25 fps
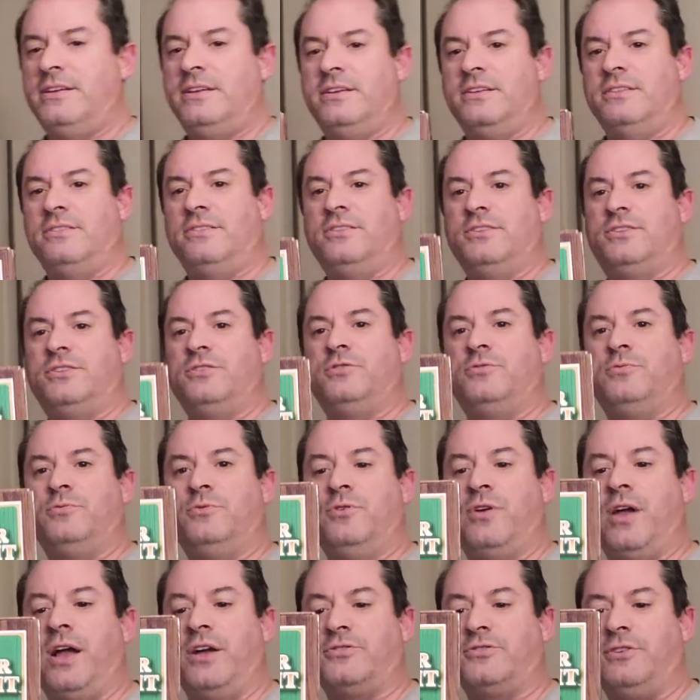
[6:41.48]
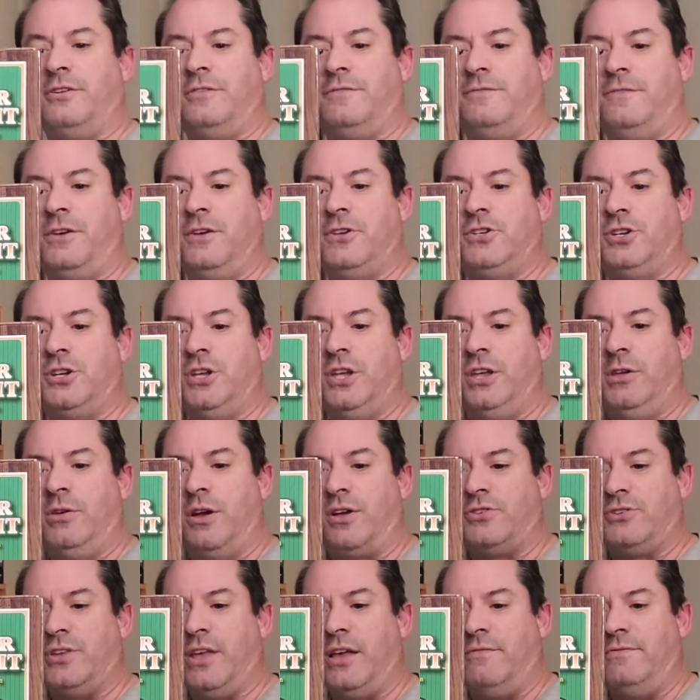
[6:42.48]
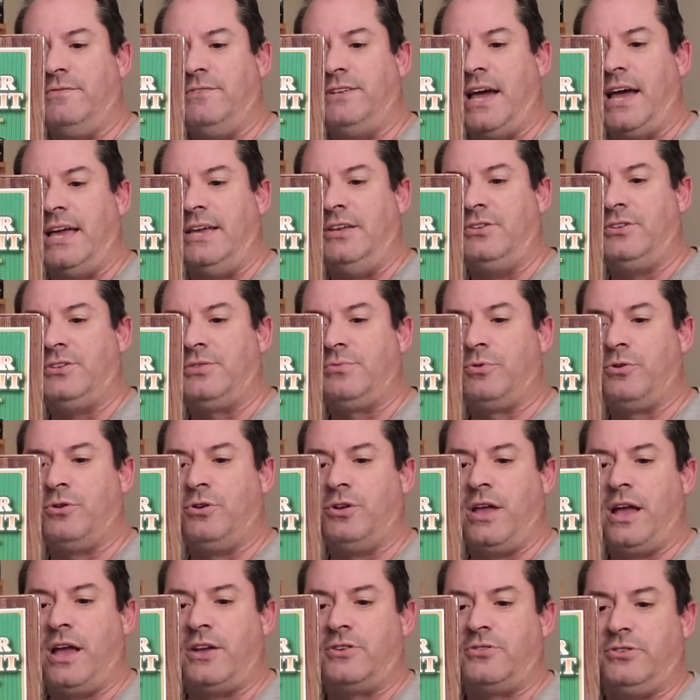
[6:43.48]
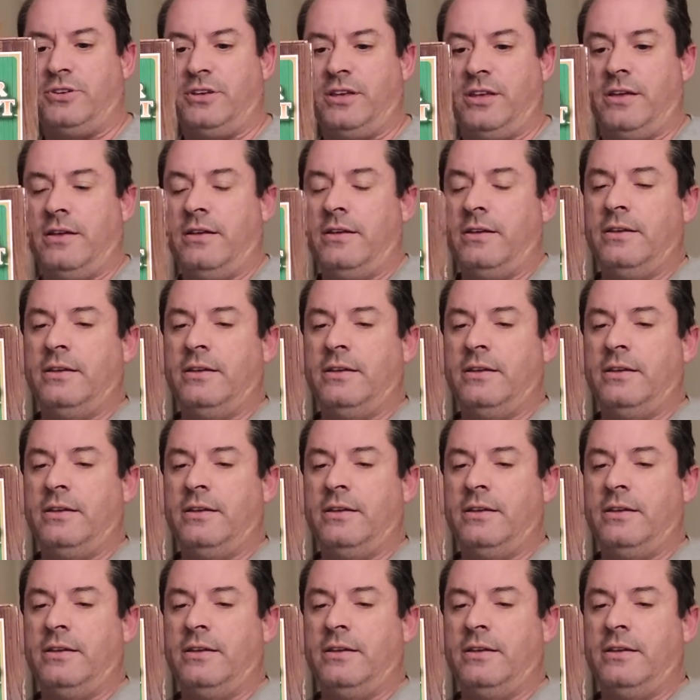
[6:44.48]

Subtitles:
This is when you're actually fishing. You actually have dice where you actually...